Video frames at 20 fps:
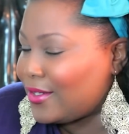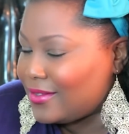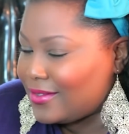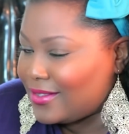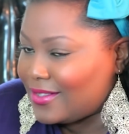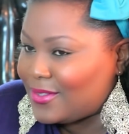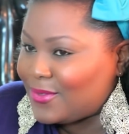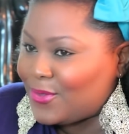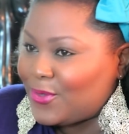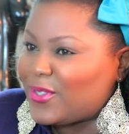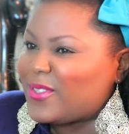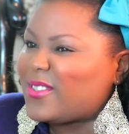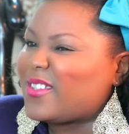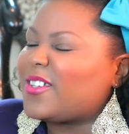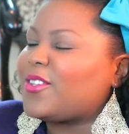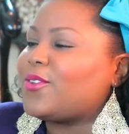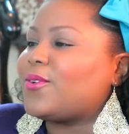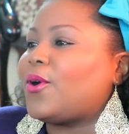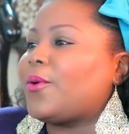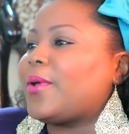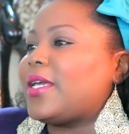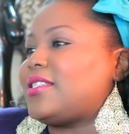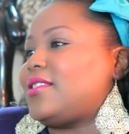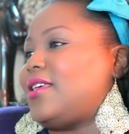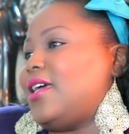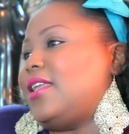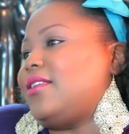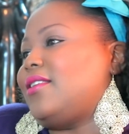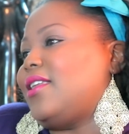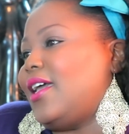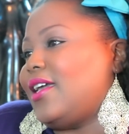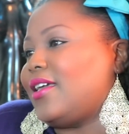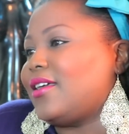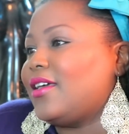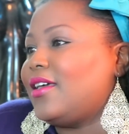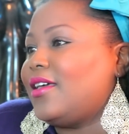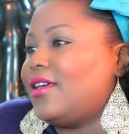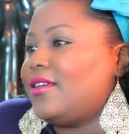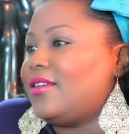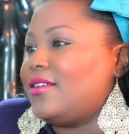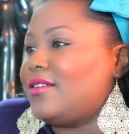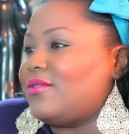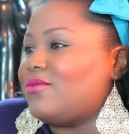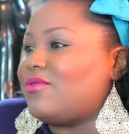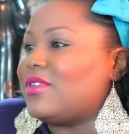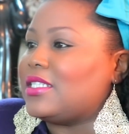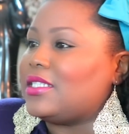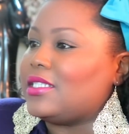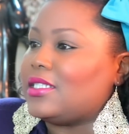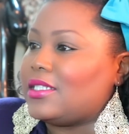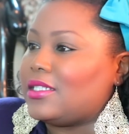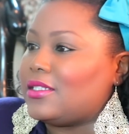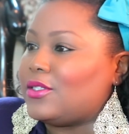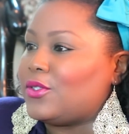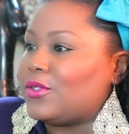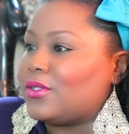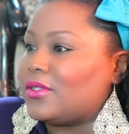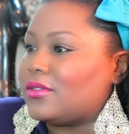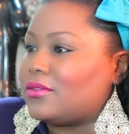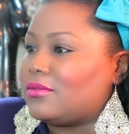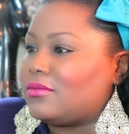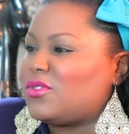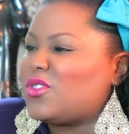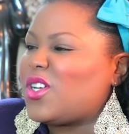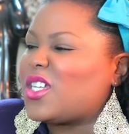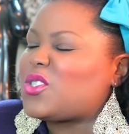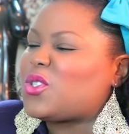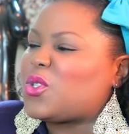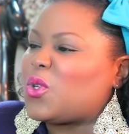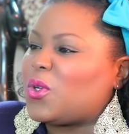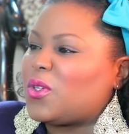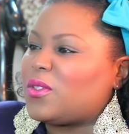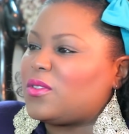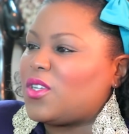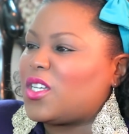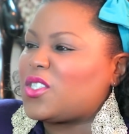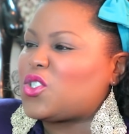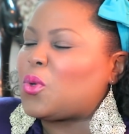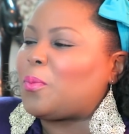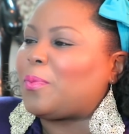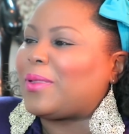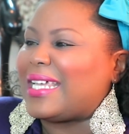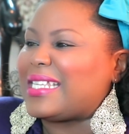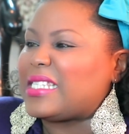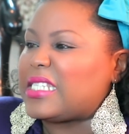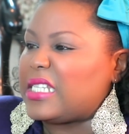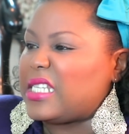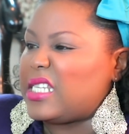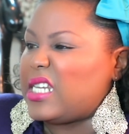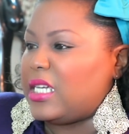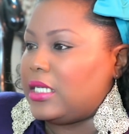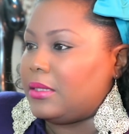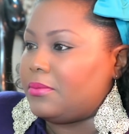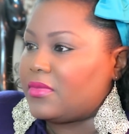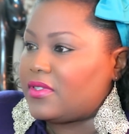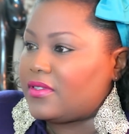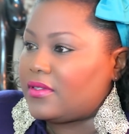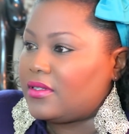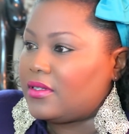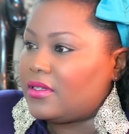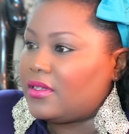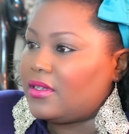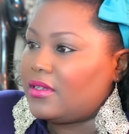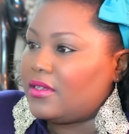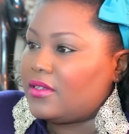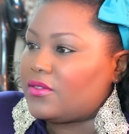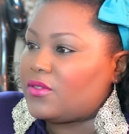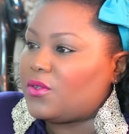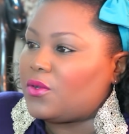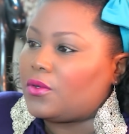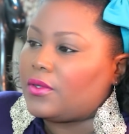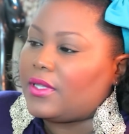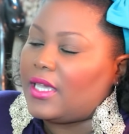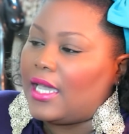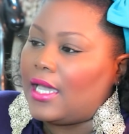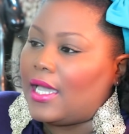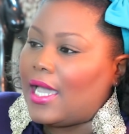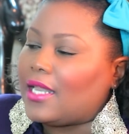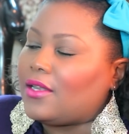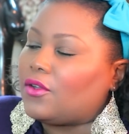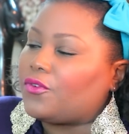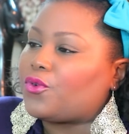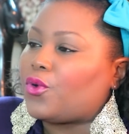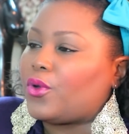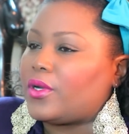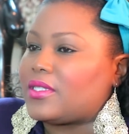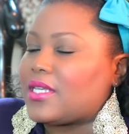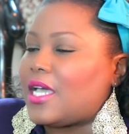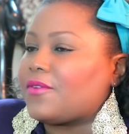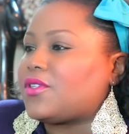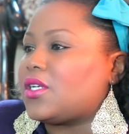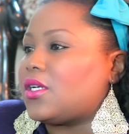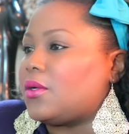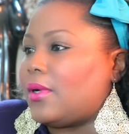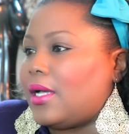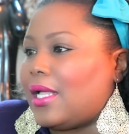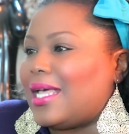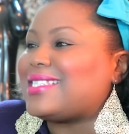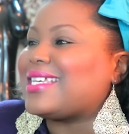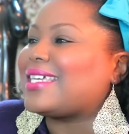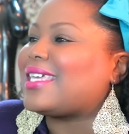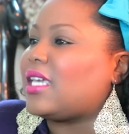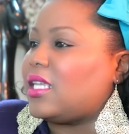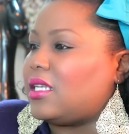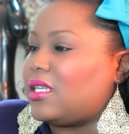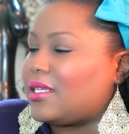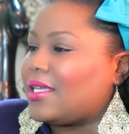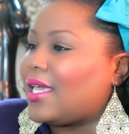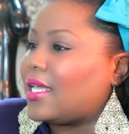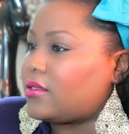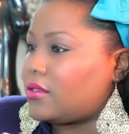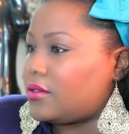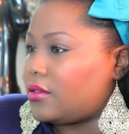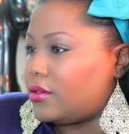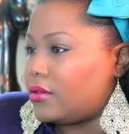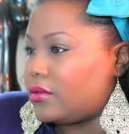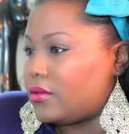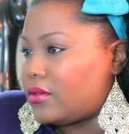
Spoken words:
secondary school. So you always get like really, you know, not so pleasant names. So yeah, and of course, after a while, as a kid, it gets to